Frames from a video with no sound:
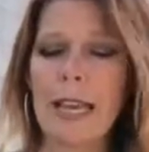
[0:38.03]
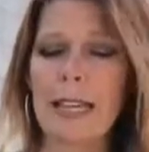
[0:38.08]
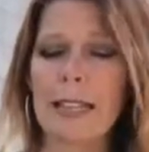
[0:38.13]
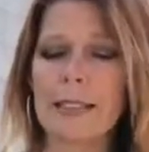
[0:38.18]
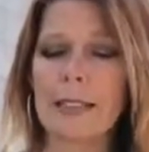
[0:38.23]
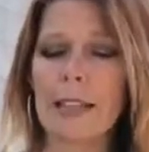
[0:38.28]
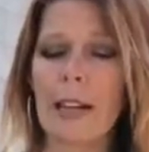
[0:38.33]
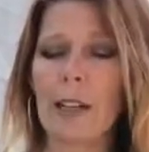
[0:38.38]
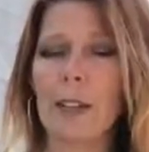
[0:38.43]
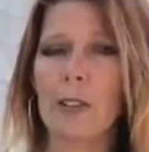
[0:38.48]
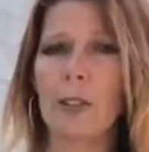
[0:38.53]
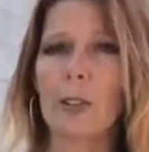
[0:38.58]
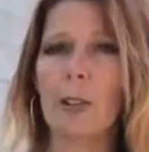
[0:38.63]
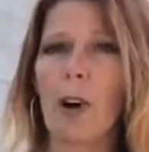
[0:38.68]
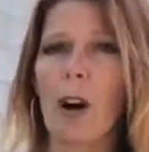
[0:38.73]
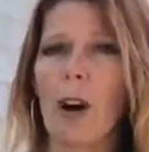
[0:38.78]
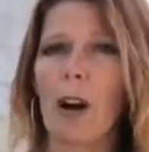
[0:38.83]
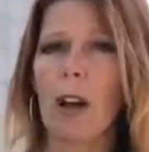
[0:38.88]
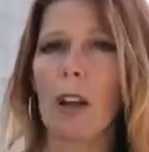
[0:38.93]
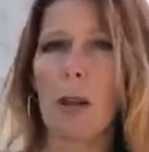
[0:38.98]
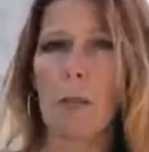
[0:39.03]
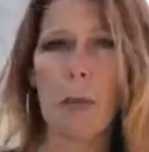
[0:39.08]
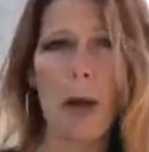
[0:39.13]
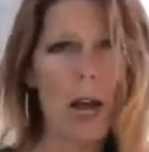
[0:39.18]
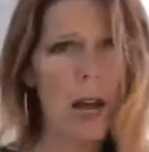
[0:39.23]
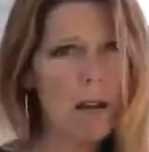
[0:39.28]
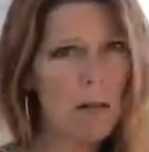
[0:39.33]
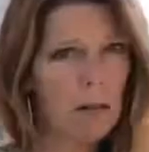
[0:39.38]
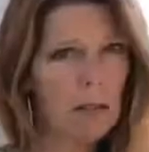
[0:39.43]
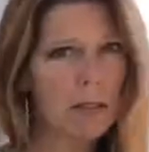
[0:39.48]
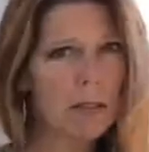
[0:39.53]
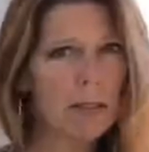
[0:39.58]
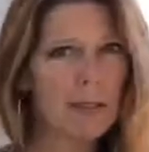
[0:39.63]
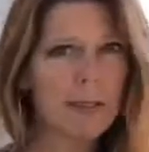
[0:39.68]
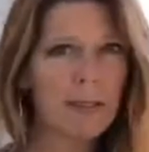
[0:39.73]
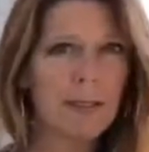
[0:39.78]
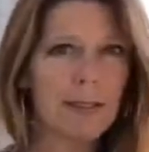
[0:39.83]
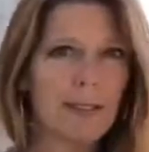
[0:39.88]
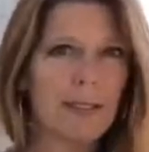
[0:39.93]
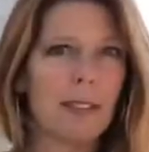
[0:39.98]
It tells you all about
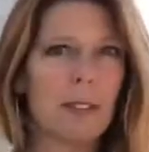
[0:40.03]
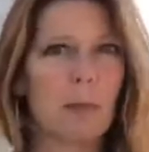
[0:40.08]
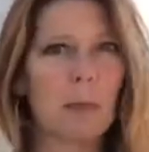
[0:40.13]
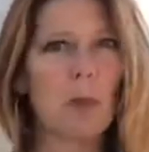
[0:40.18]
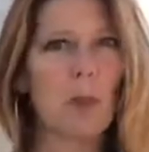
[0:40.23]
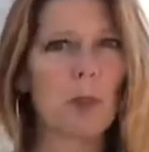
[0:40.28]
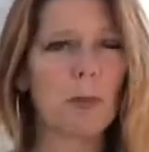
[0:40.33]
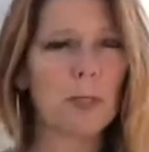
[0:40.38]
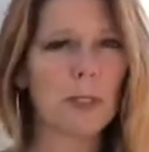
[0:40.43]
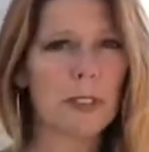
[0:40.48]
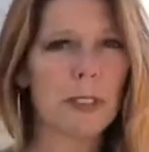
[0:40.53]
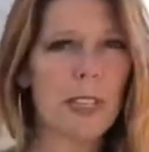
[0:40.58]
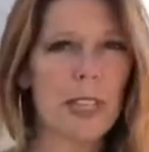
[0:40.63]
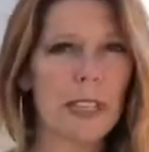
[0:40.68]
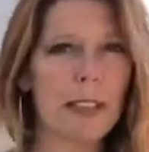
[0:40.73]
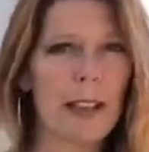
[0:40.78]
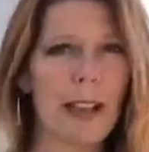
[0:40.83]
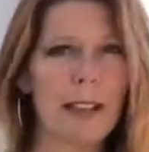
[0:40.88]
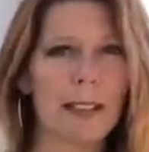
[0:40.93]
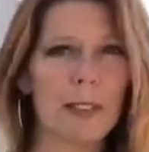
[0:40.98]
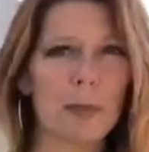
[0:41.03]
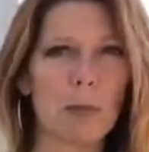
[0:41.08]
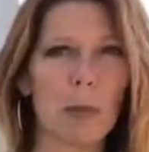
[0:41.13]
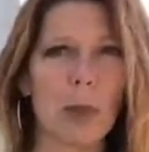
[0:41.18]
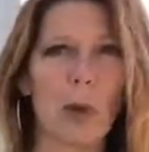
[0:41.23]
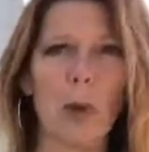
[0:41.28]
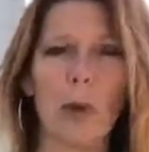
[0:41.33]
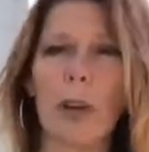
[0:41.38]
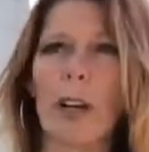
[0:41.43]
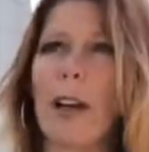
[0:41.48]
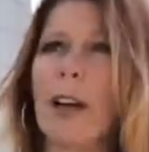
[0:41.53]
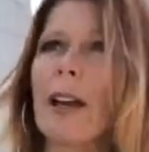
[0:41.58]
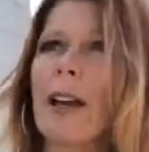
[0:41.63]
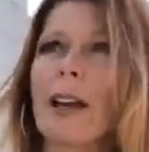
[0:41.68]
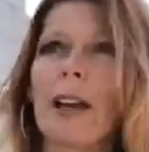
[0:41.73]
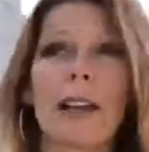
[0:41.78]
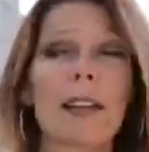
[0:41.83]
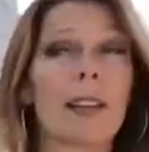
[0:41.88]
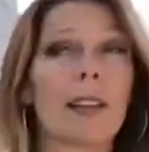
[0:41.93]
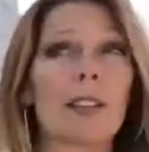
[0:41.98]
beautiful stained glass in Winona.
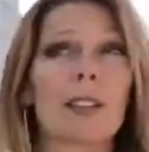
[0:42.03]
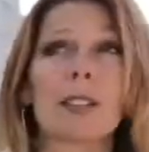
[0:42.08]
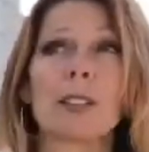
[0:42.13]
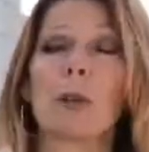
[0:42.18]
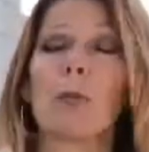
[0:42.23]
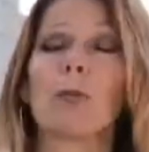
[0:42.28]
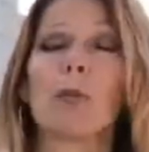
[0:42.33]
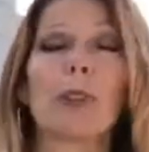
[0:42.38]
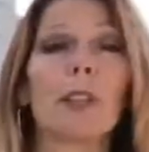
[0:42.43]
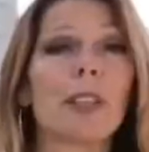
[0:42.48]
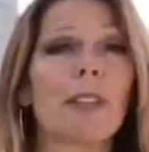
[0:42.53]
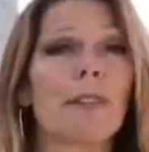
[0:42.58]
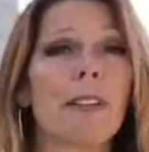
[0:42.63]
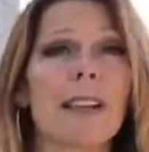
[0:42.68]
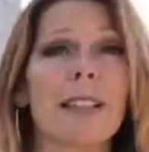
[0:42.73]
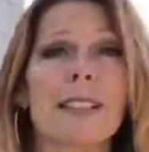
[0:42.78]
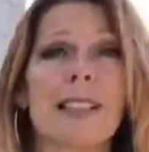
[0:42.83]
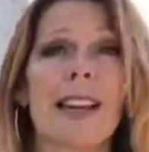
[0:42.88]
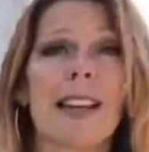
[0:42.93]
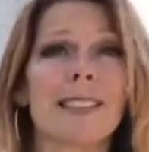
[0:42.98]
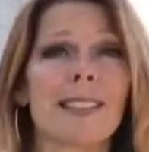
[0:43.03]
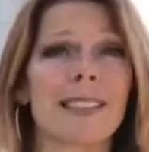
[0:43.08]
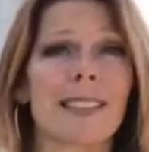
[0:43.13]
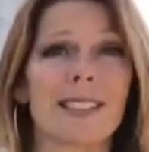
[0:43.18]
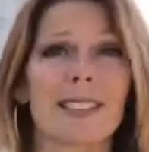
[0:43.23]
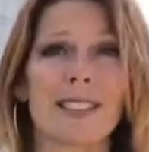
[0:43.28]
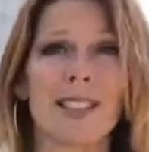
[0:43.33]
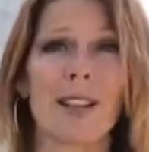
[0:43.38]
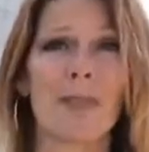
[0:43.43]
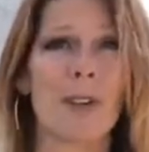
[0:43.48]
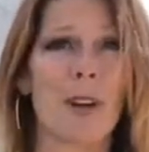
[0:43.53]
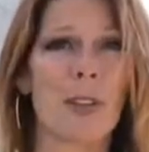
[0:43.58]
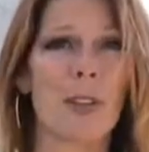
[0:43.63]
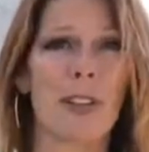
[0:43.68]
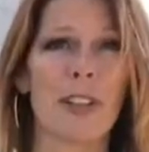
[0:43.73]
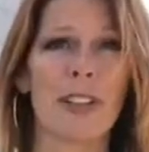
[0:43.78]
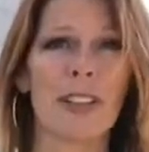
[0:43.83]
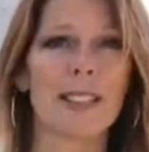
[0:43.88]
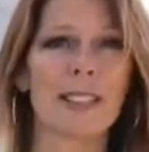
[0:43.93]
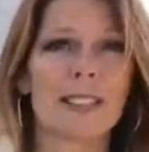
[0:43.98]
There's some really fantastic stuff out
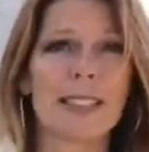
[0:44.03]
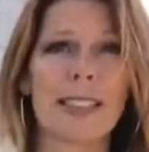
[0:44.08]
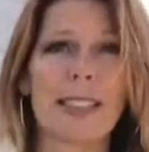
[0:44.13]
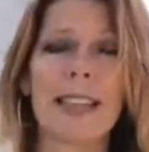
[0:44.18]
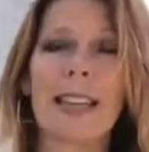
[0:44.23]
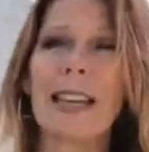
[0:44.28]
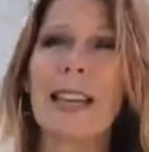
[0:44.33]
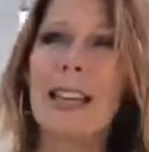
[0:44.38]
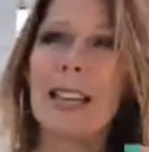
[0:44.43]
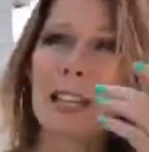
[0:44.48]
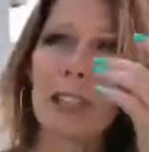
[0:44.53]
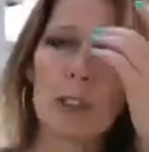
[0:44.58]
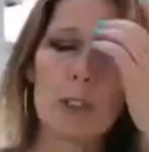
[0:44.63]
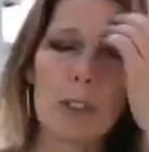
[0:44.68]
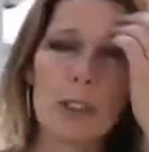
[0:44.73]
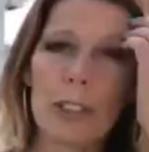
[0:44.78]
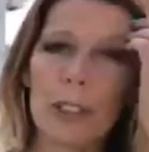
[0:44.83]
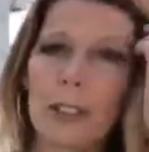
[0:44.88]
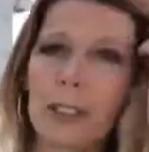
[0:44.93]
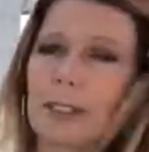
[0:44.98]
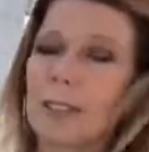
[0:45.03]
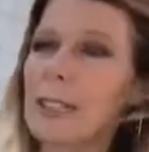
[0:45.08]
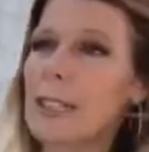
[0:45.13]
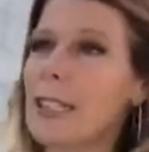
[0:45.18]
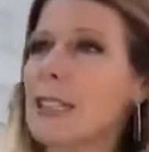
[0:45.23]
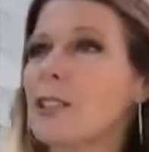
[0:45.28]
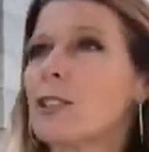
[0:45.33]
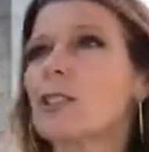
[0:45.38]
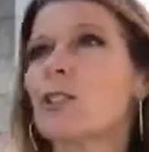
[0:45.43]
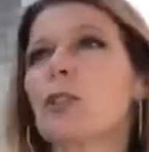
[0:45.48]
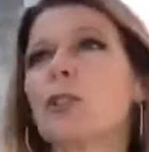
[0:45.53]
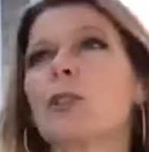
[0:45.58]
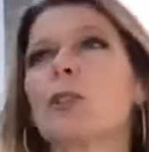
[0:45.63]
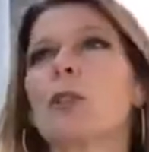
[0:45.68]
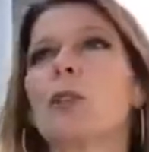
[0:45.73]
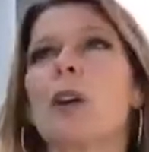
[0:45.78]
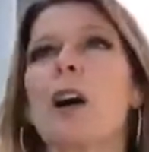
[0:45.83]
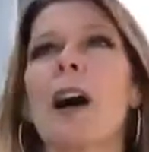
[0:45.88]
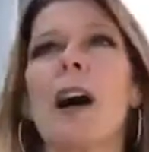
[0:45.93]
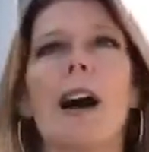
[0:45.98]
there to see. You just need
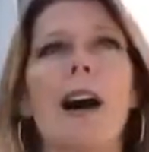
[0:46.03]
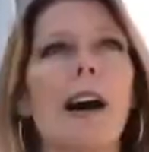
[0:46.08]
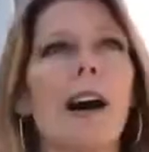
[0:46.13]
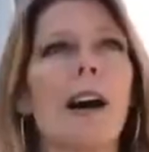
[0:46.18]
to